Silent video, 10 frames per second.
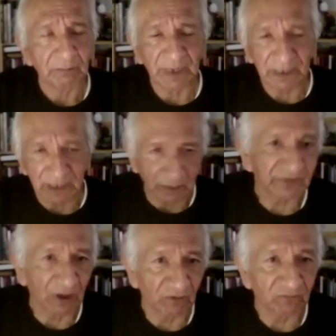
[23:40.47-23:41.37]
making
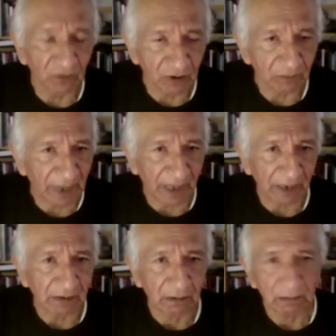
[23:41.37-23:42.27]
themselves look
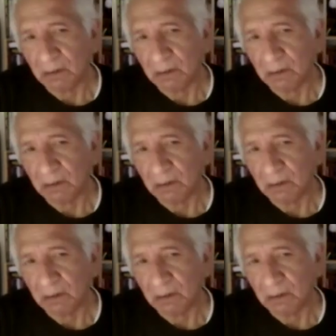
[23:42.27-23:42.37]
bad.